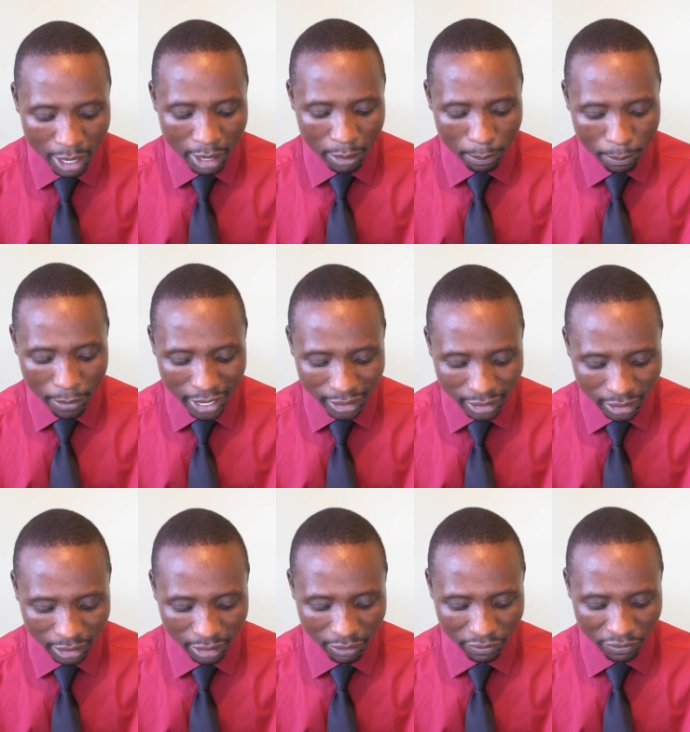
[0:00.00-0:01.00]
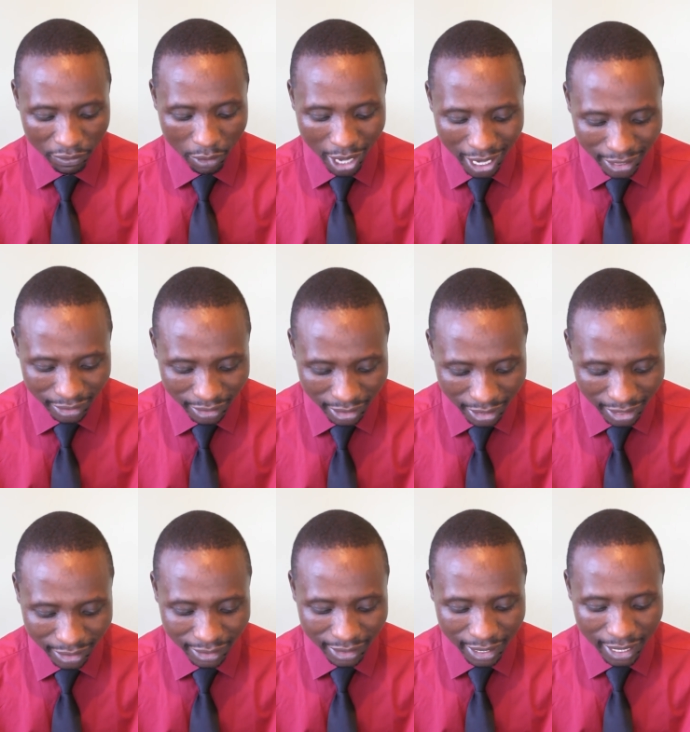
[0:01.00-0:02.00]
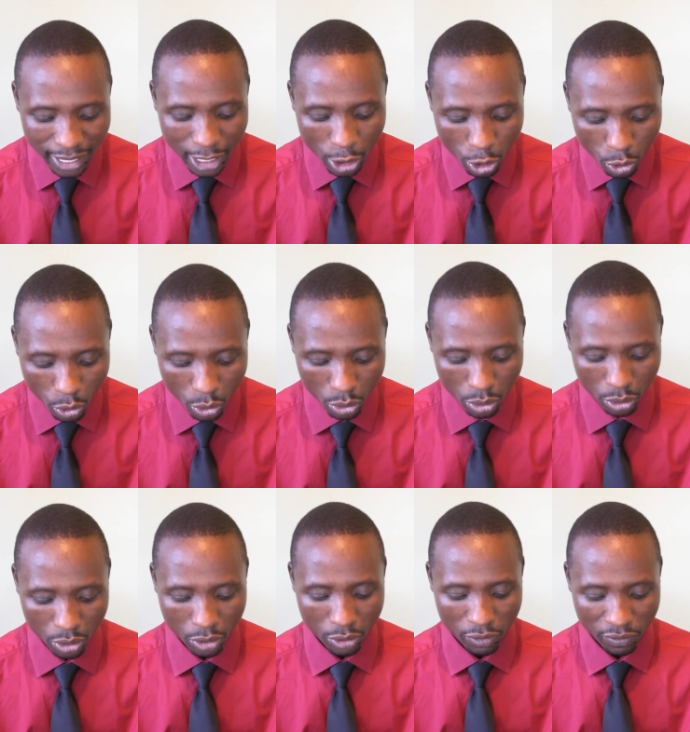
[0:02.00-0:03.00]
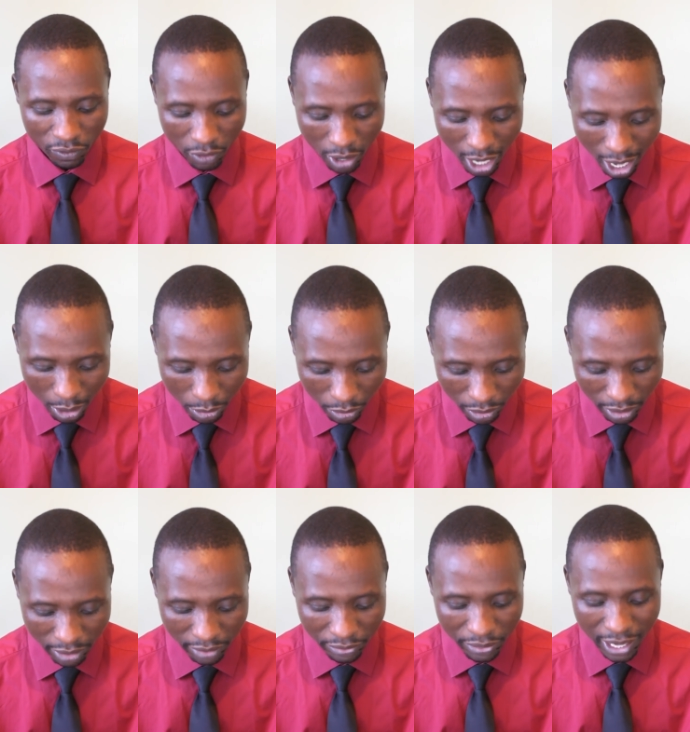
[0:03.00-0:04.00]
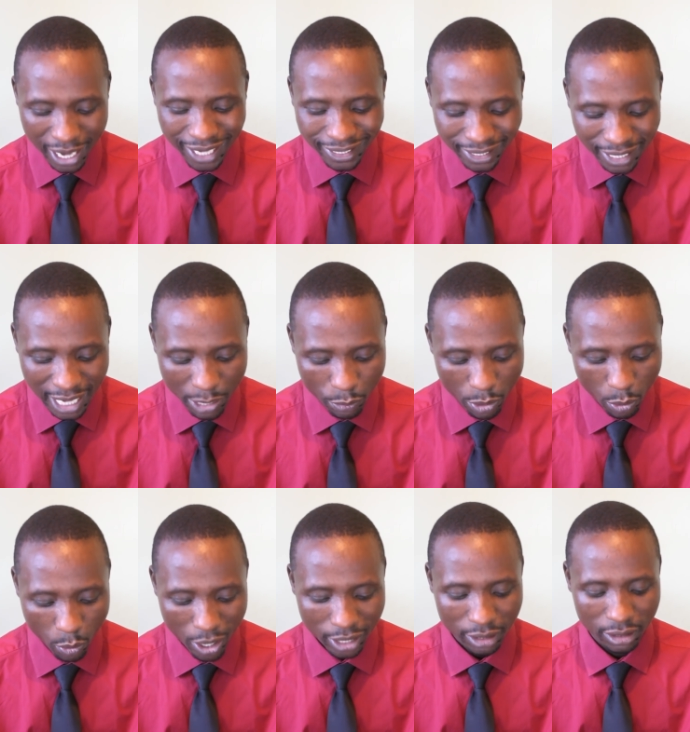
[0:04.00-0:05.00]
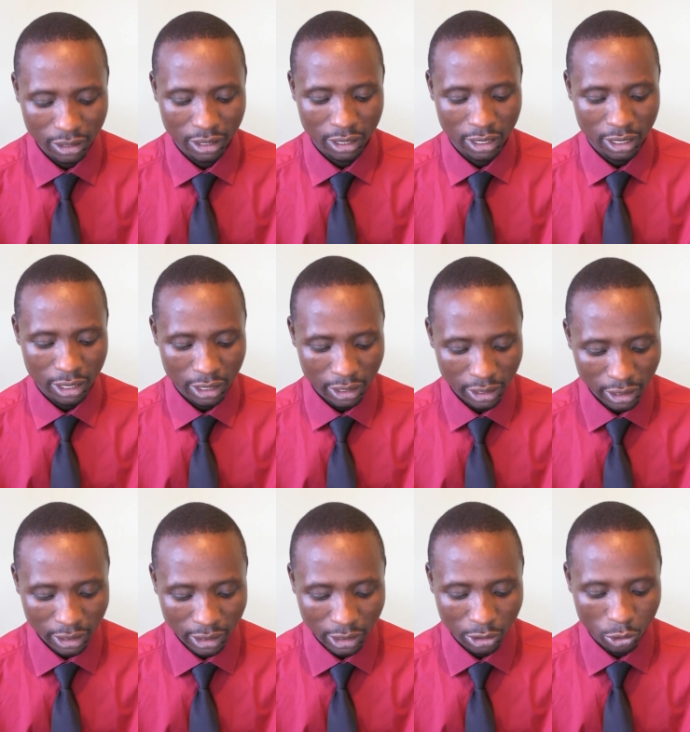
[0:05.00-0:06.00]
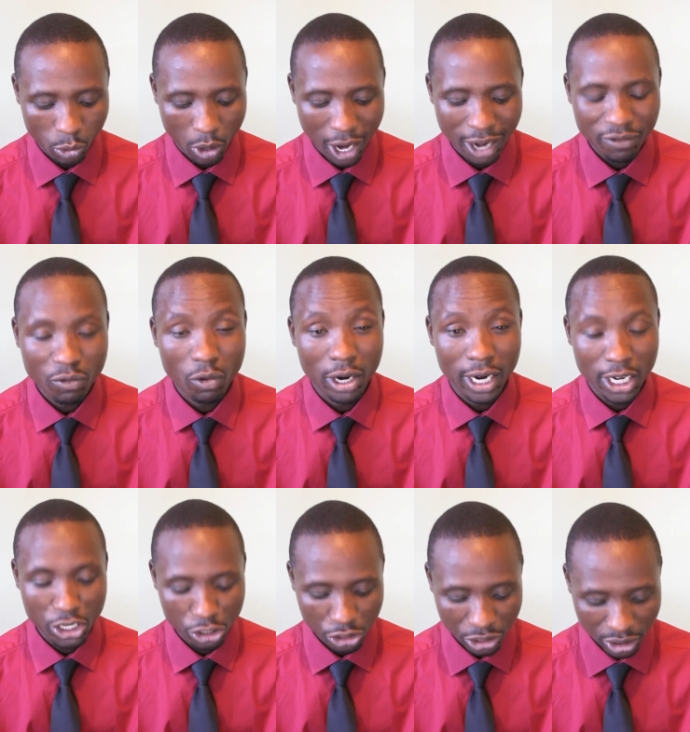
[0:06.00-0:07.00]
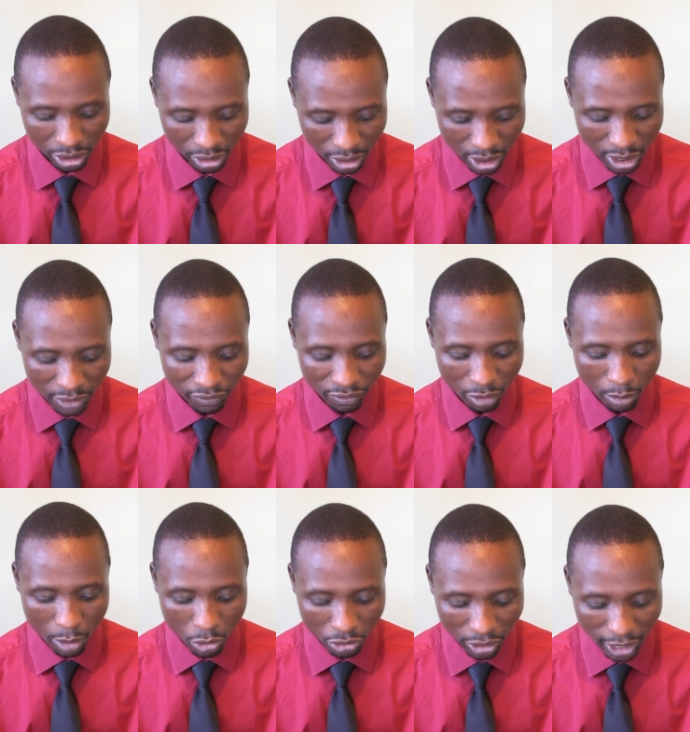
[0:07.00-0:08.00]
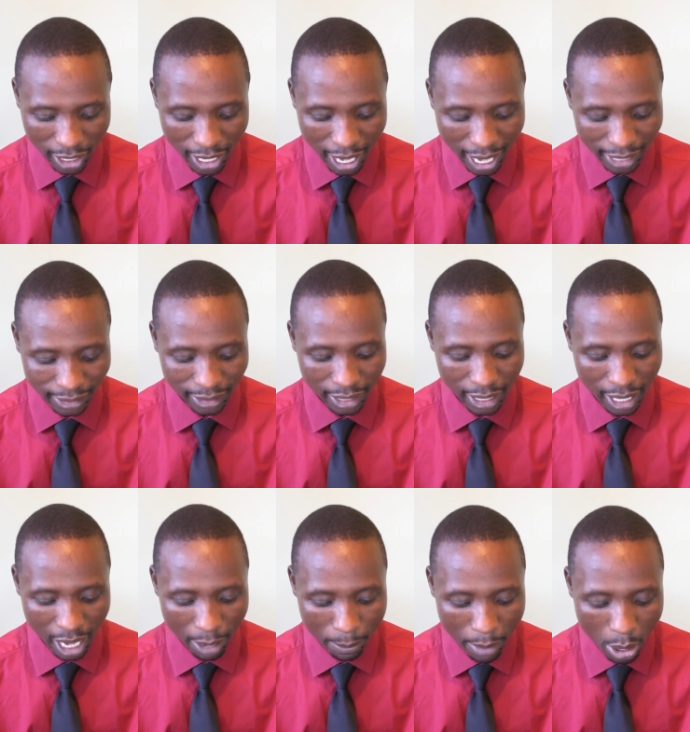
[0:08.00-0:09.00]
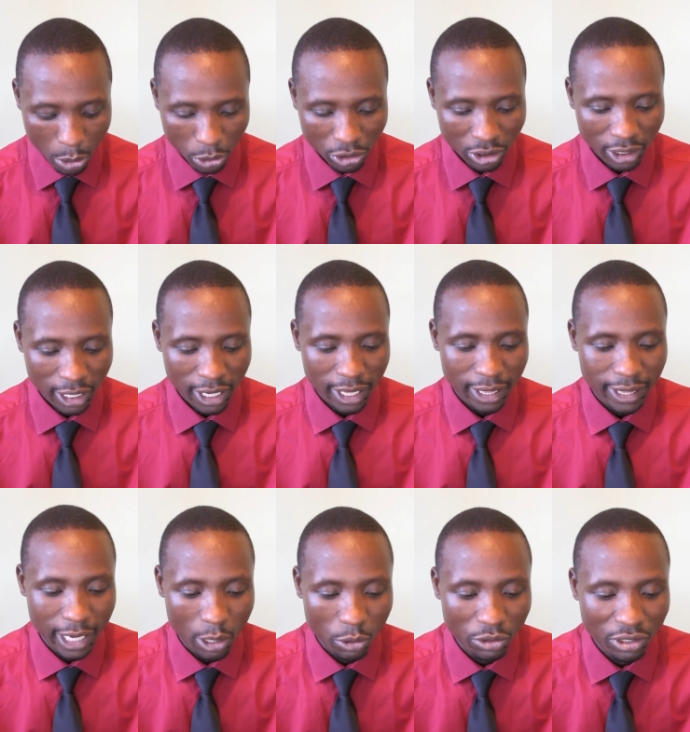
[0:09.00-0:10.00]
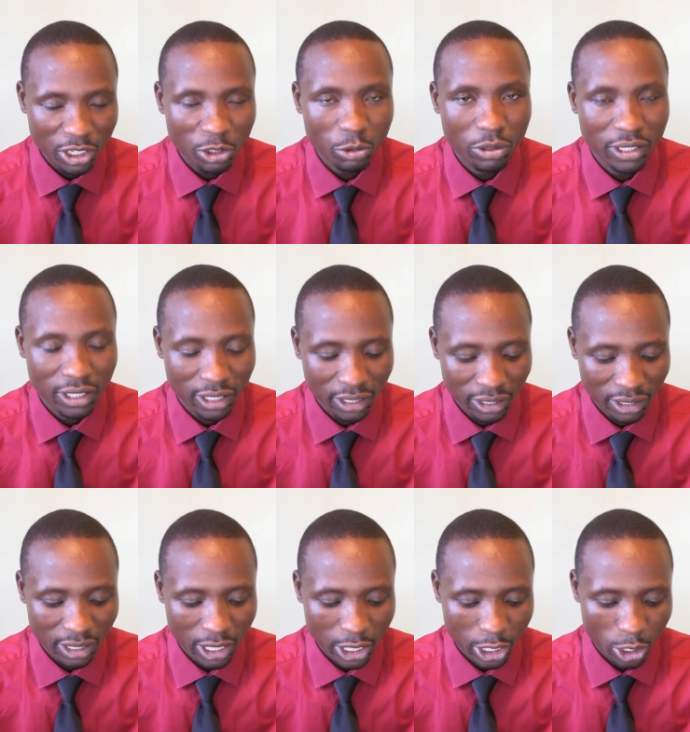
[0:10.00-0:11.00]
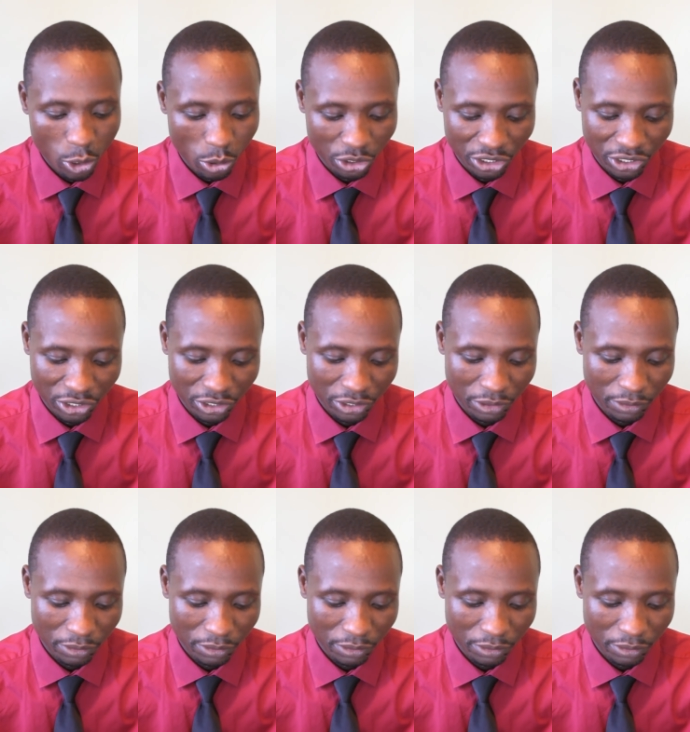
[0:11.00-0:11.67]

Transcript: But for us, let's lay low for now. The last thing we want is to have Wananchi from Mount Kenya asking about the constituencies lost.